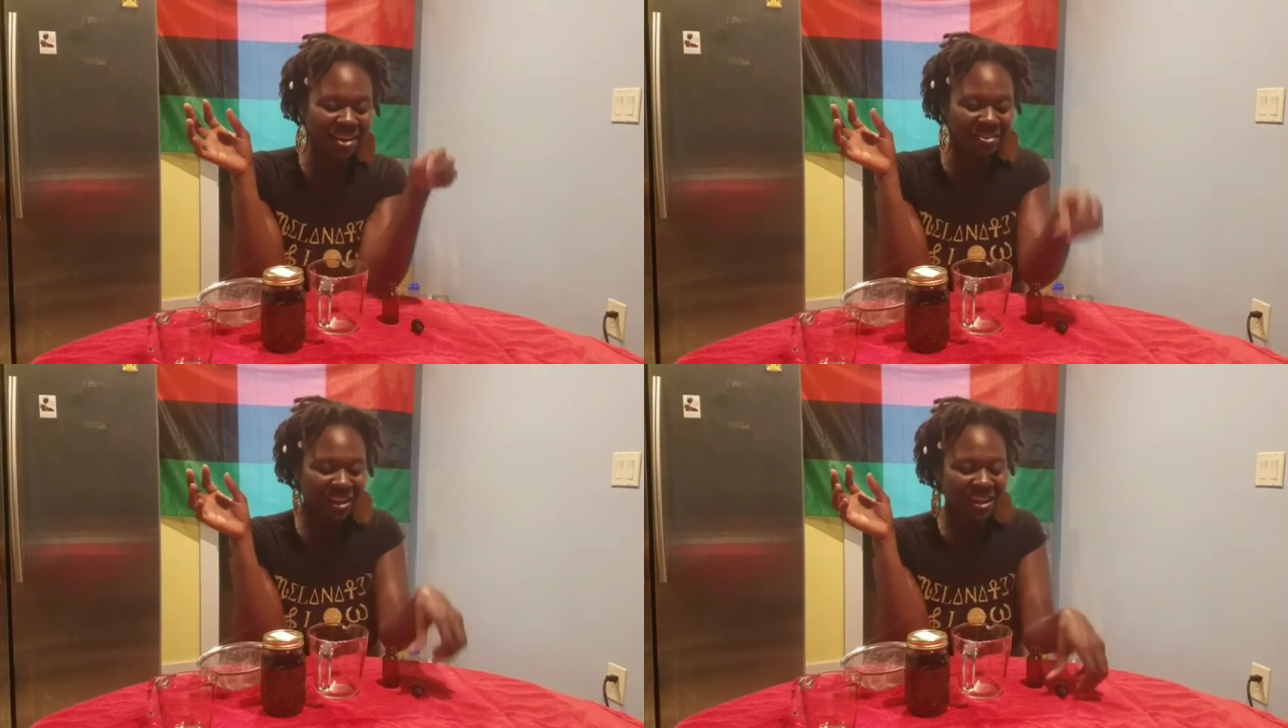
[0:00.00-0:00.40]

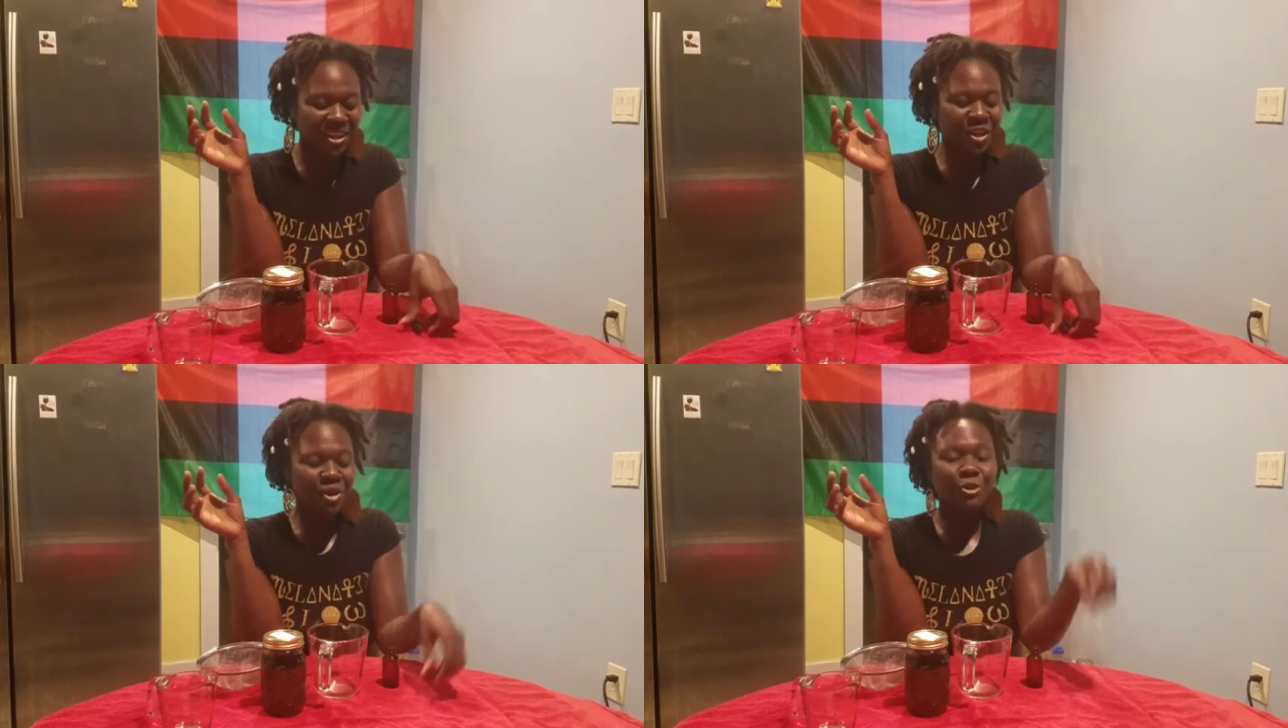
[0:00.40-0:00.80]
of it.
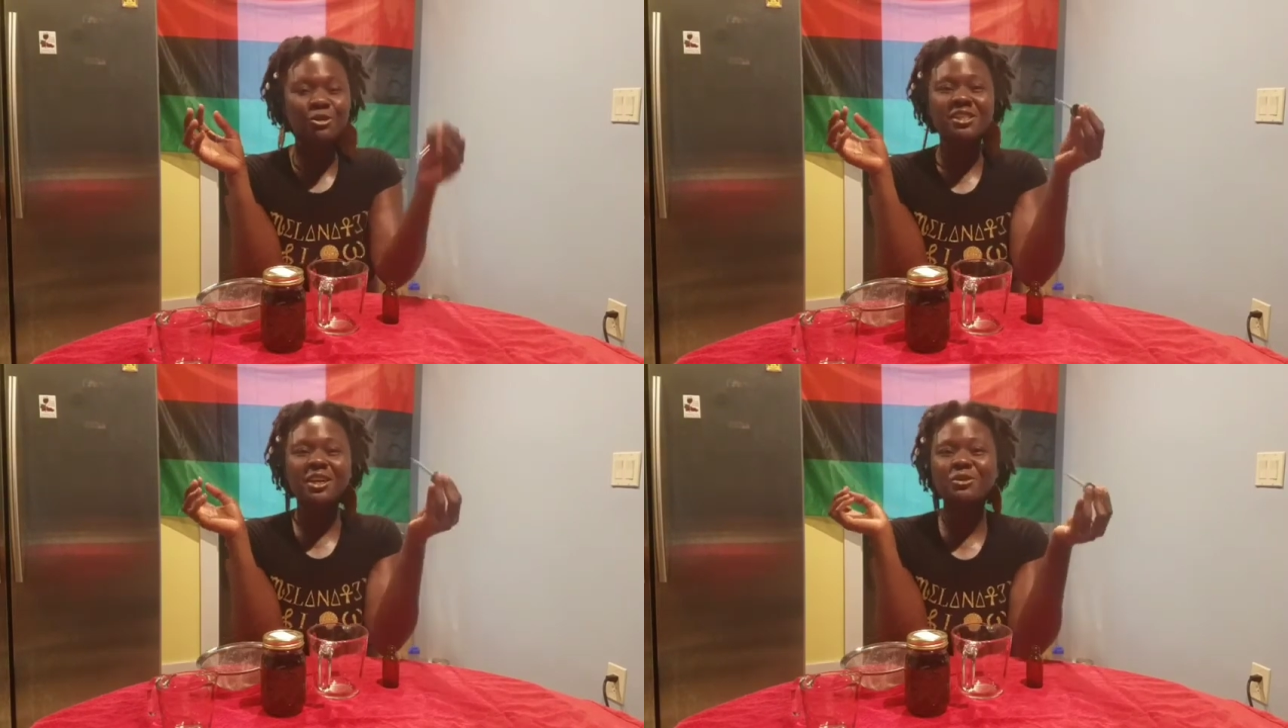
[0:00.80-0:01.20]

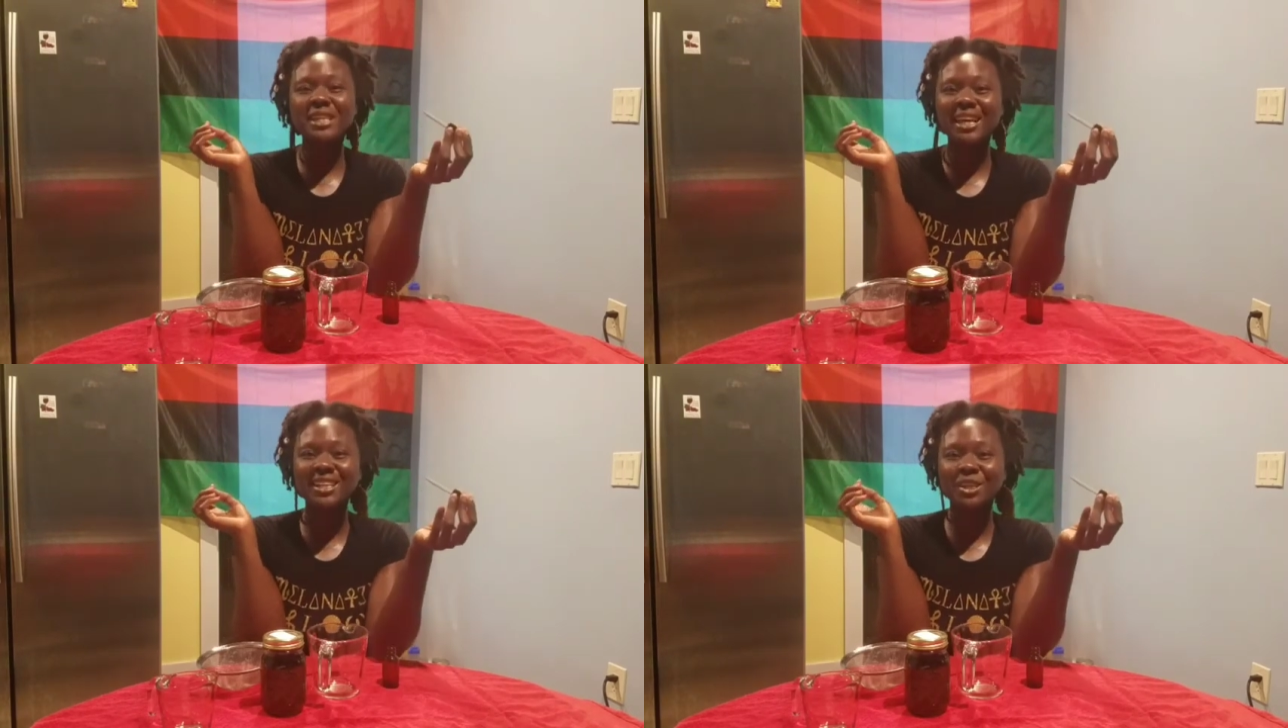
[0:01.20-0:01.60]
Usually you
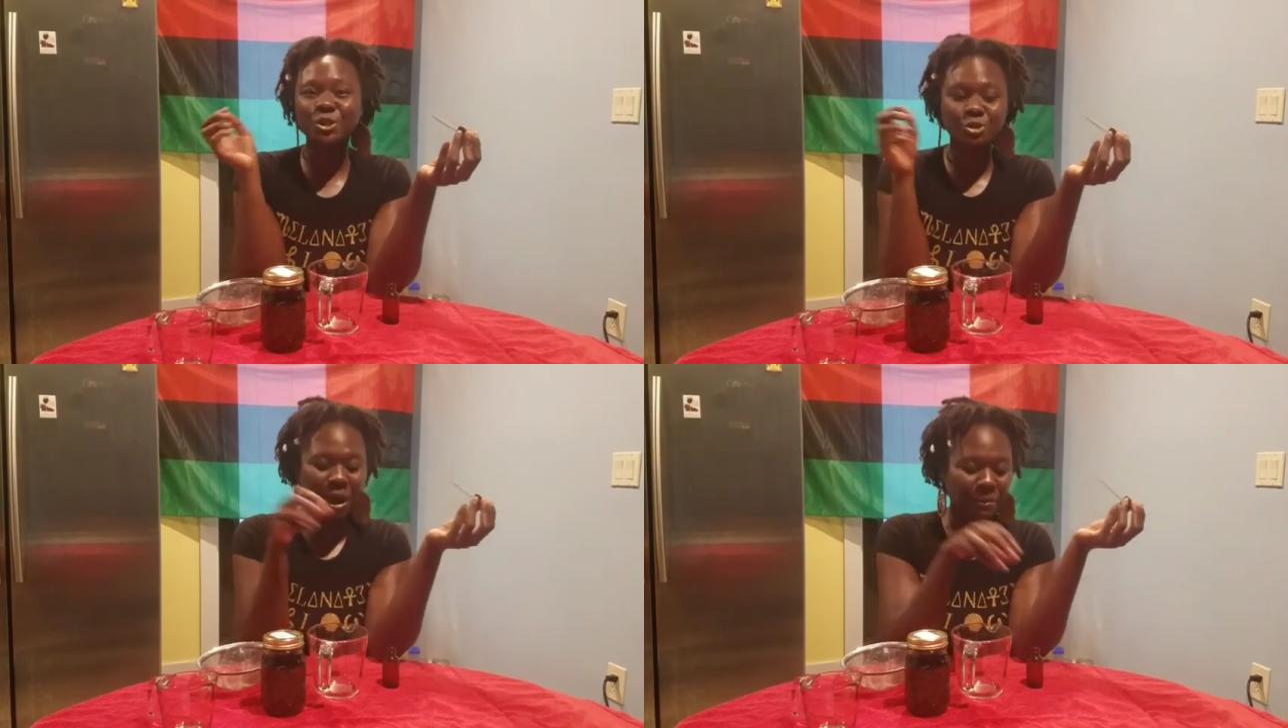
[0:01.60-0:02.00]
take it in
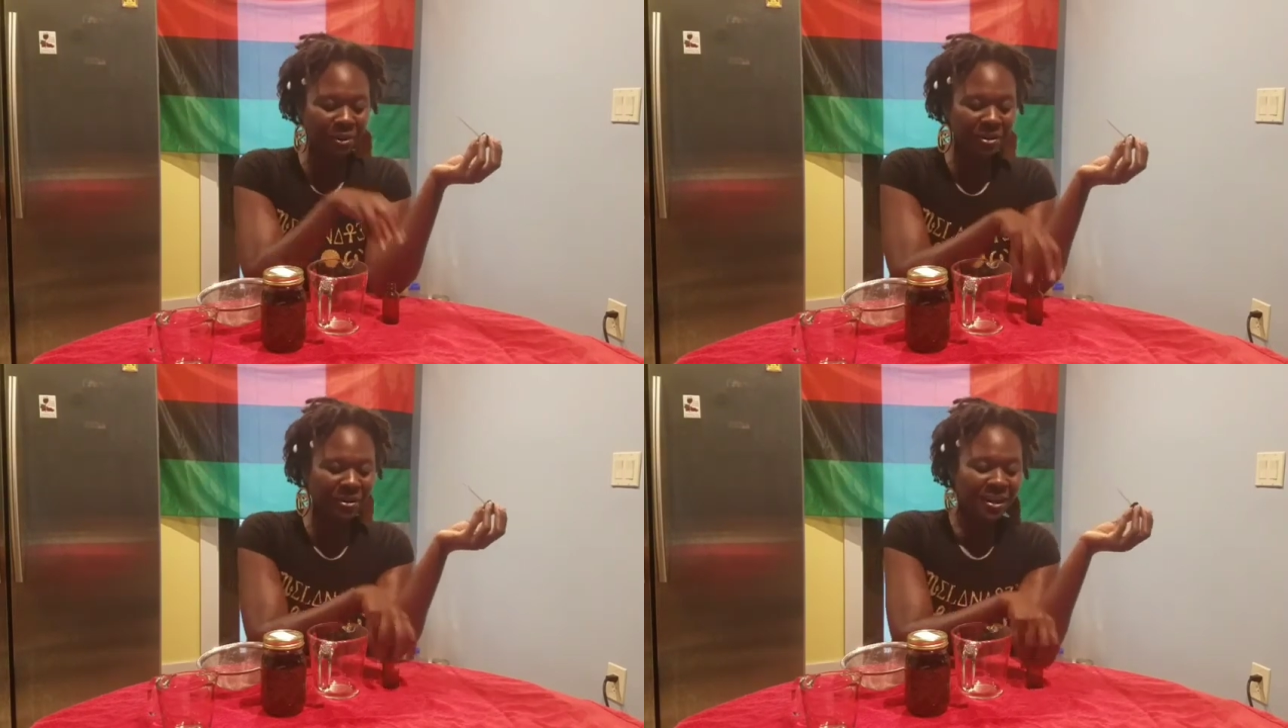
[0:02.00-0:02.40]
a dropper.